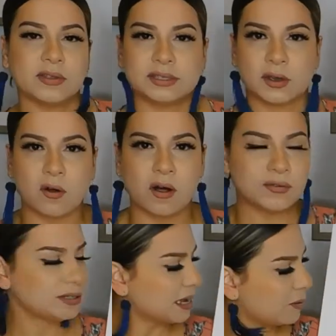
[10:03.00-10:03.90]
That's a
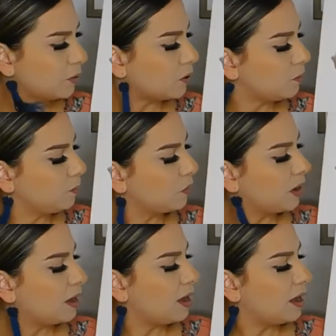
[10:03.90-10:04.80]
coffee table.
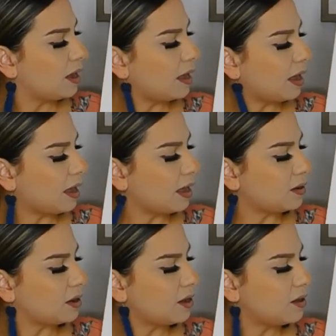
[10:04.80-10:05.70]

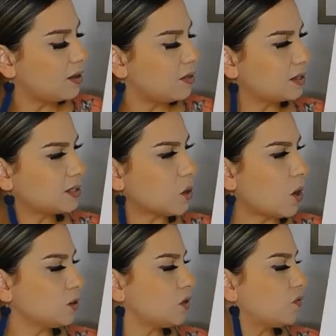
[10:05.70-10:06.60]
And This is
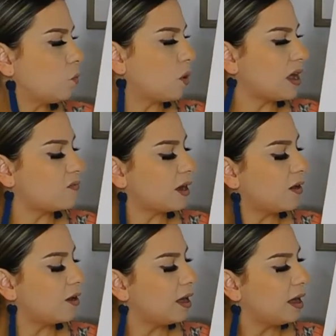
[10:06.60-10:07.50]
also from
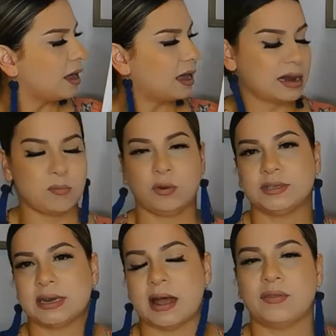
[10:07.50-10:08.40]
Wayfair, and I
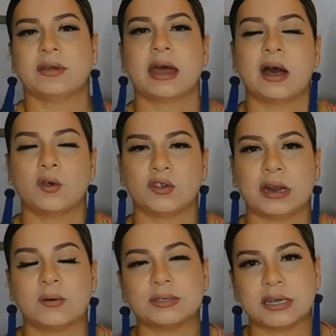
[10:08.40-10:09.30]
printed out the couch that
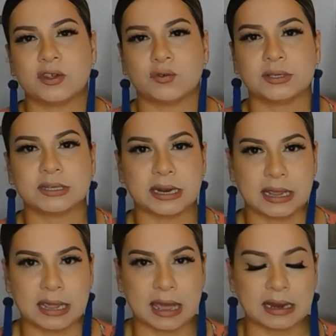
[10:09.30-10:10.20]
I was interested in
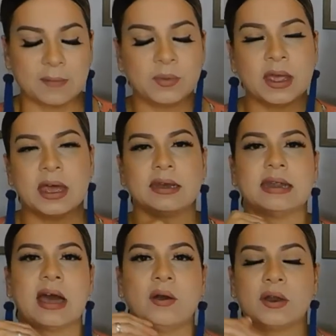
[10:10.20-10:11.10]
getting.
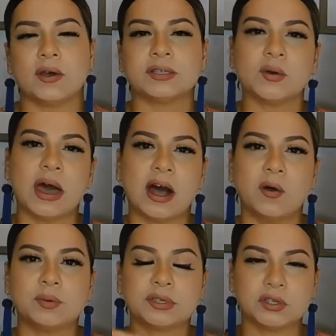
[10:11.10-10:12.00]
Now, it also
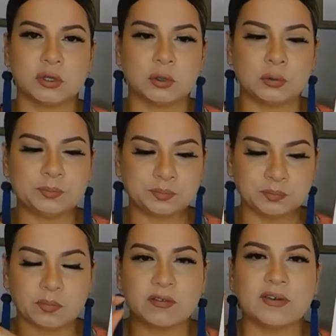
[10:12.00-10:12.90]
helps to
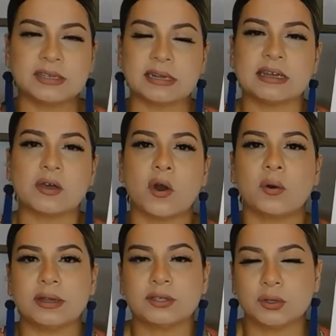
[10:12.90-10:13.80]
physically go
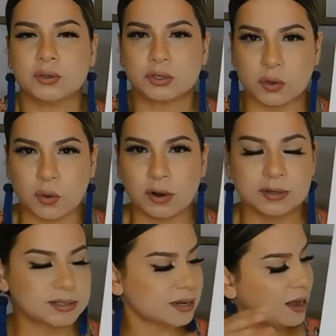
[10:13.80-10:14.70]
into
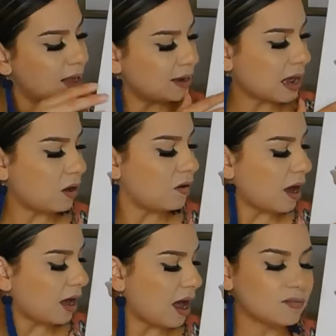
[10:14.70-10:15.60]
stores. Now,
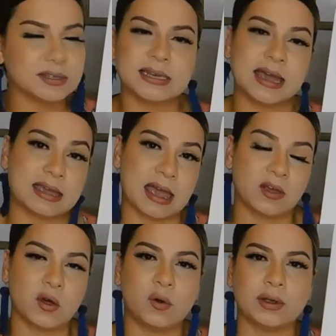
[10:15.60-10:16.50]
obviously I can't
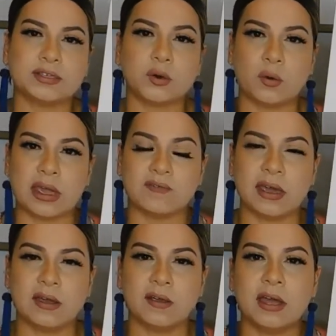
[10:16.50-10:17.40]
go into
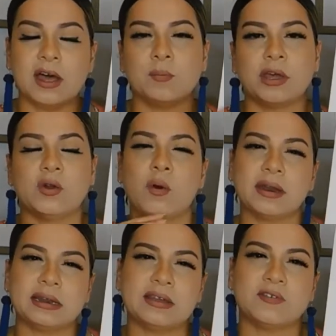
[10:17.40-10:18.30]
Wayfair, but you want
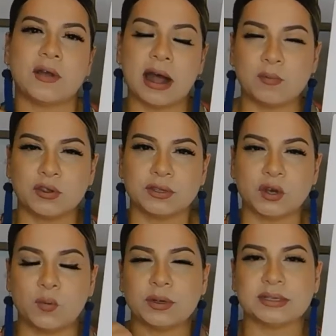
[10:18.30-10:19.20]
to leave your options
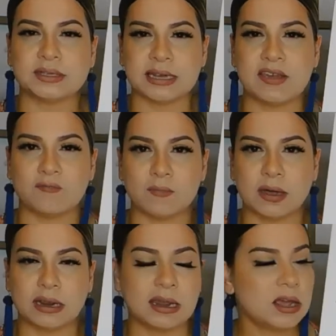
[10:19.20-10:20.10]
open to save
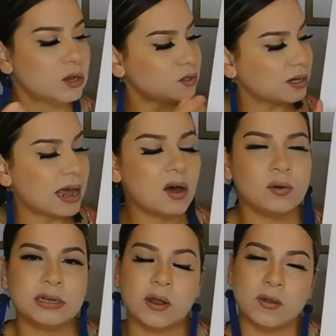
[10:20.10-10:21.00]
money. So not
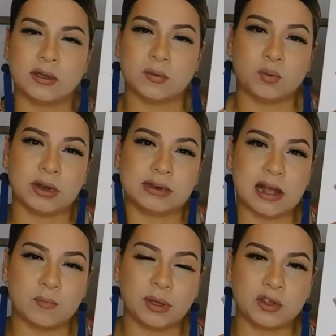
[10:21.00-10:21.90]
only are you going to print
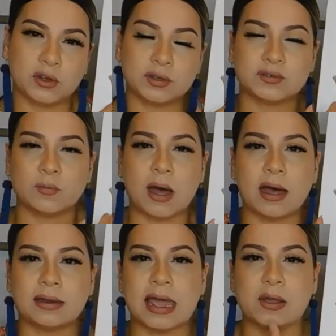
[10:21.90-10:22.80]
out pictures from
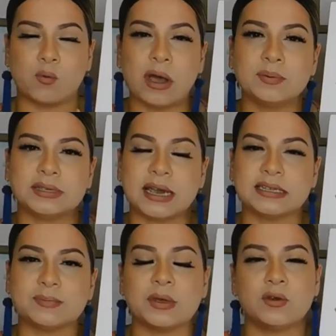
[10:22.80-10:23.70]
online
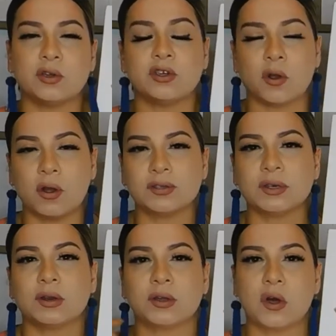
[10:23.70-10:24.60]
websites, but you're also
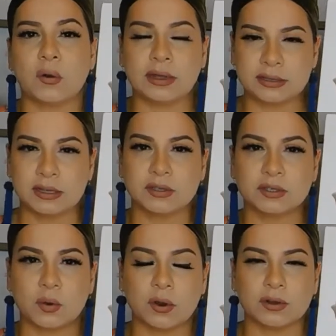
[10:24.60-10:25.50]
going to go into the
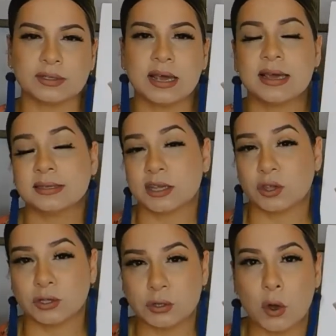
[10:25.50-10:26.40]
stores such
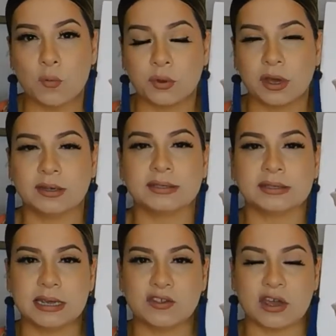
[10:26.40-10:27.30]
as Home Goods,
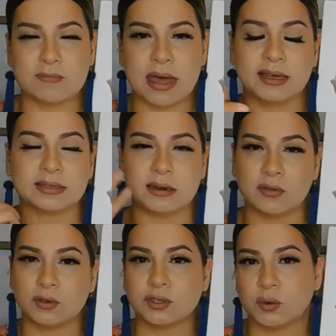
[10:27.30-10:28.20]
TJ Maxx, and
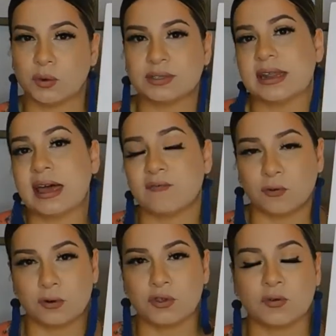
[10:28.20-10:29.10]
other stores that have
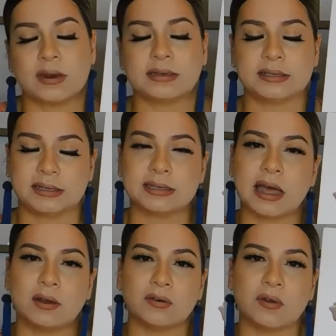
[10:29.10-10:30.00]
furniture at a
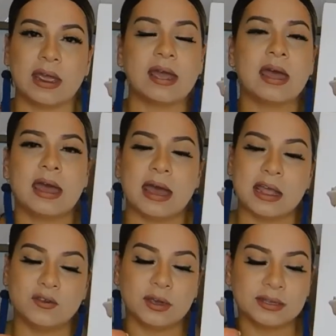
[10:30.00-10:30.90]
discounted rate.
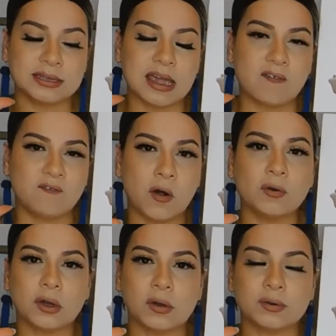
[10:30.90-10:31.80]
And you can take
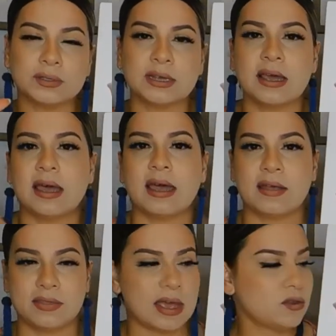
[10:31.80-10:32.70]
photos
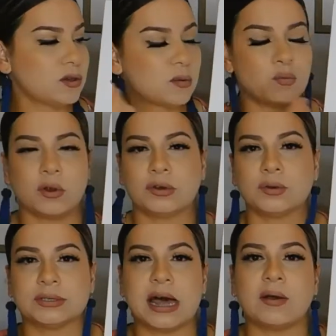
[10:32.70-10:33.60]
and then you can print
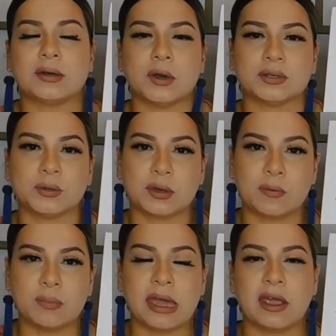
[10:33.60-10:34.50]
those out and also
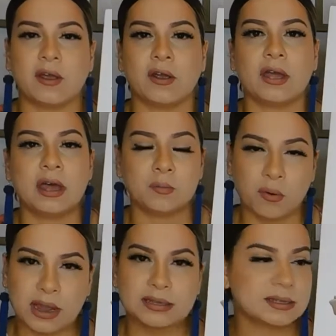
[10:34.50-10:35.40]
compare
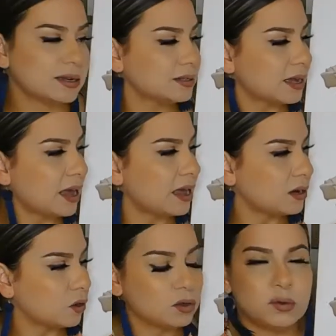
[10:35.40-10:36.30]
prices
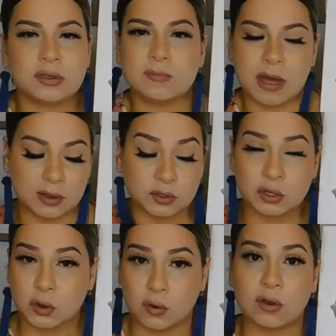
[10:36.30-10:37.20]
and glue them onto
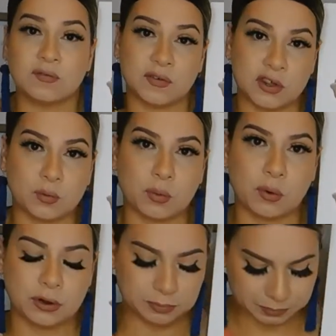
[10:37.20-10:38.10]
your vision board.